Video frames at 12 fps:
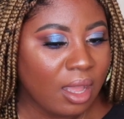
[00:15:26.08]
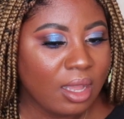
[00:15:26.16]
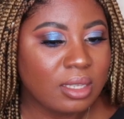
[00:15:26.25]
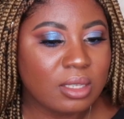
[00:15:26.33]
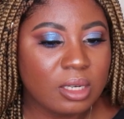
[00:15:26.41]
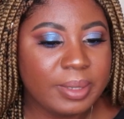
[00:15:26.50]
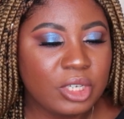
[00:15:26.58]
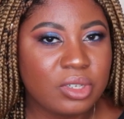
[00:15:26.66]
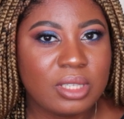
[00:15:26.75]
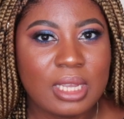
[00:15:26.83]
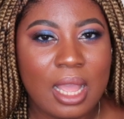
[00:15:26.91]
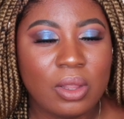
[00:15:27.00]
be
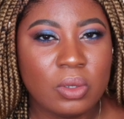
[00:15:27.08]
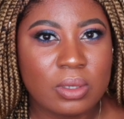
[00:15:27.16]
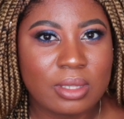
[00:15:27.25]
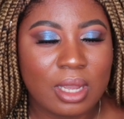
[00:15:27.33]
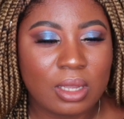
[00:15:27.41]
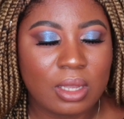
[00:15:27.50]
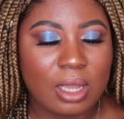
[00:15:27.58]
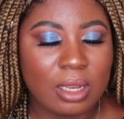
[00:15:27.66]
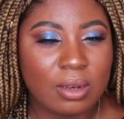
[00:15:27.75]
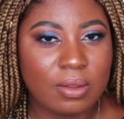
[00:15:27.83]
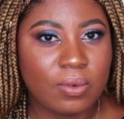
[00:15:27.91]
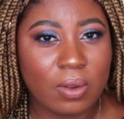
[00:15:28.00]
interesting how it looks like
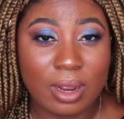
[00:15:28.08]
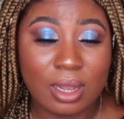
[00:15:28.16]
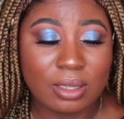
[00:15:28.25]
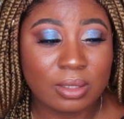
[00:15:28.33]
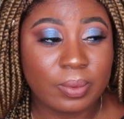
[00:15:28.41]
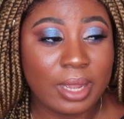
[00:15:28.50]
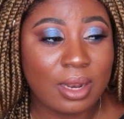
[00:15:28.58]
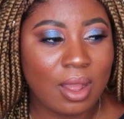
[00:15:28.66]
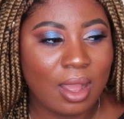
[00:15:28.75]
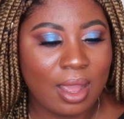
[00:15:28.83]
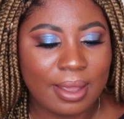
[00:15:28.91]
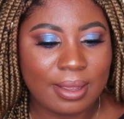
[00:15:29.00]
in 4 hours when
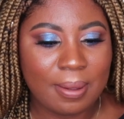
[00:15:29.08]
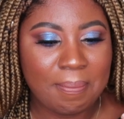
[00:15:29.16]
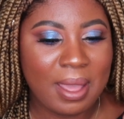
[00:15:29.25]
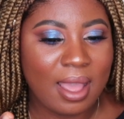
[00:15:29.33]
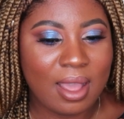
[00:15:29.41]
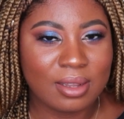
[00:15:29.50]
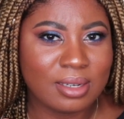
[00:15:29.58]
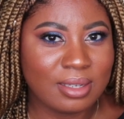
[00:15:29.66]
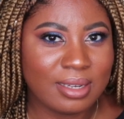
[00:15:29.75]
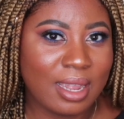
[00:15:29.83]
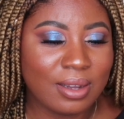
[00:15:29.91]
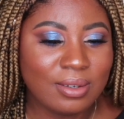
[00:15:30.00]
I powder
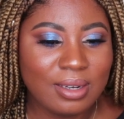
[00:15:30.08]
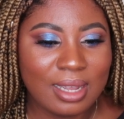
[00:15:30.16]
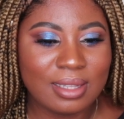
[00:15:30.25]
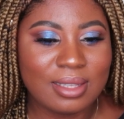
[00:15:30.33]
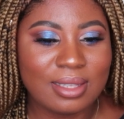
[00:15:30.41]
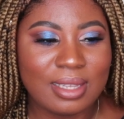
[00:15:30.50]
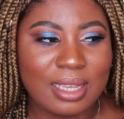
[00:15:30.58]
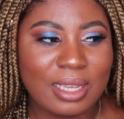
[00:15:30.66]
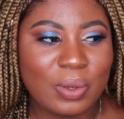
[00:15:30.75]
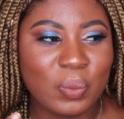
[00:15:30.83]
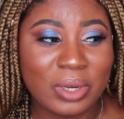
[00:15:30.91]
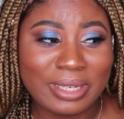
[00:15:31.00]
down and
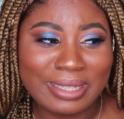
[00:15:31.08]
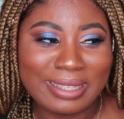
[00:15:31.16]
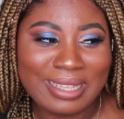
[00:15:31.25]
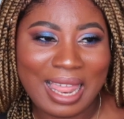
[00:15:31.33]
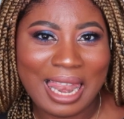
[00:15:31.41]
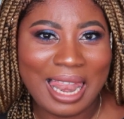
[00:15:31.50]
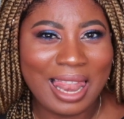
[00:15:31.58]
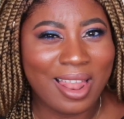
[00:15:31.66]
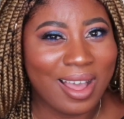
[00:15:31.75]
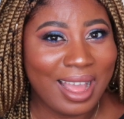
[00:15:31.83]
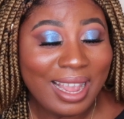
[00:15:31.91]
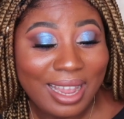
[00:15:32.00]
see what it's
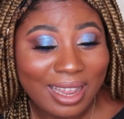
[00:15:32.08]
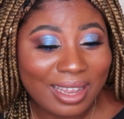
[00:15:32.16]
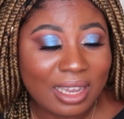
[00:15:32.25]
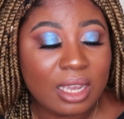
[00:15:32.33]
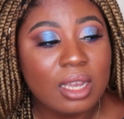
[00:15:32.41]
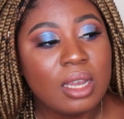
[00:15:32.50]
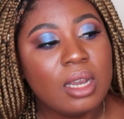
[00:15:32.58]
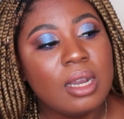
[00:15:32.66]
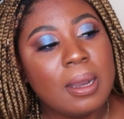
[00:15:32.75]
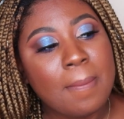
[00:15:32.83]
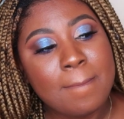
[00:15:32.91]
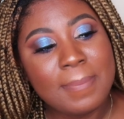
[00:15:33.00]
like.
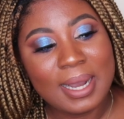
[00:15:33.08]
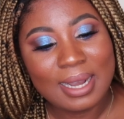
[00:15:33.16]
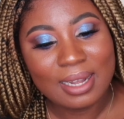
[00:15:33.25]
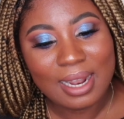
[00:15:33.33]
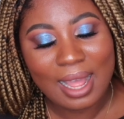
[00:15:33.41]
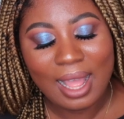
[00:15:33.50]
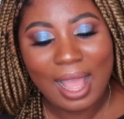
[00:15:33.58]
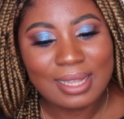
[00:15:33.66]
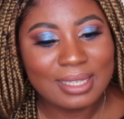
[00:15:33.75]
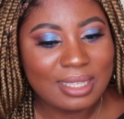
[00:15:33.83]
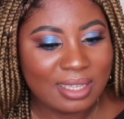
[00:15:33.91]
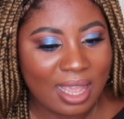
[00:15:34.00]
But
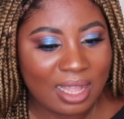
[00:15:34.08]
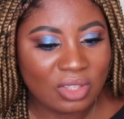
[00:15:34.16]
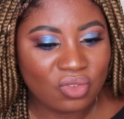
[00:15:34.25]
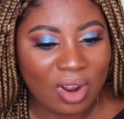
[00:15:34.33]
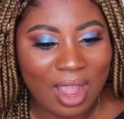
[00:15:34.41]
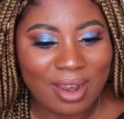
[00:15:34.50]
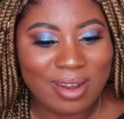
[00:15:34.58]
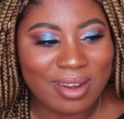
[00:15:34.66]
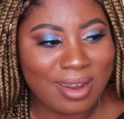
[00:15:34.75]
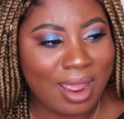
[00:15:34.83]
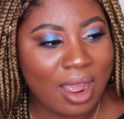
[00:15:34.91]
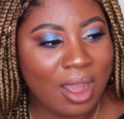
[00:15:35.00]
as it stands right
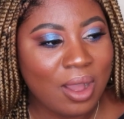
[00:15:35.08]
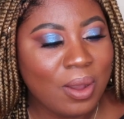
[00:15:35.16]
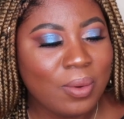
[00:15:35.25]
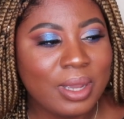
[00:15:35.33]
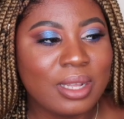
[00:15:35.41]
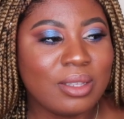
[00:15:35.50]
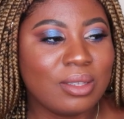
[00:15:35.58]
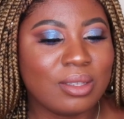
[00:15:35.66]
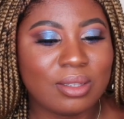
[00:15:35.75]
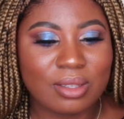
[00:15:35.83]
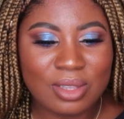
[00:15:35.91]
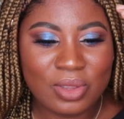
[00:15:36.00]
now,
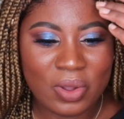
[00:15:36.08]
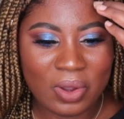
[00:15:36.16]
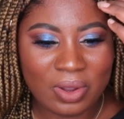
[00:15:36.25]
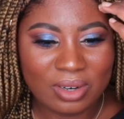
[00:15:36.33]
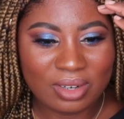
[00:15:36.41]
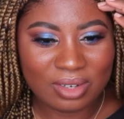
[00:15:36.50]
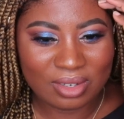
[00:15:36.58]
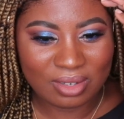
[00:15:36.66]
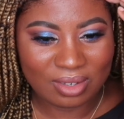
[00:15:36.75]
it's not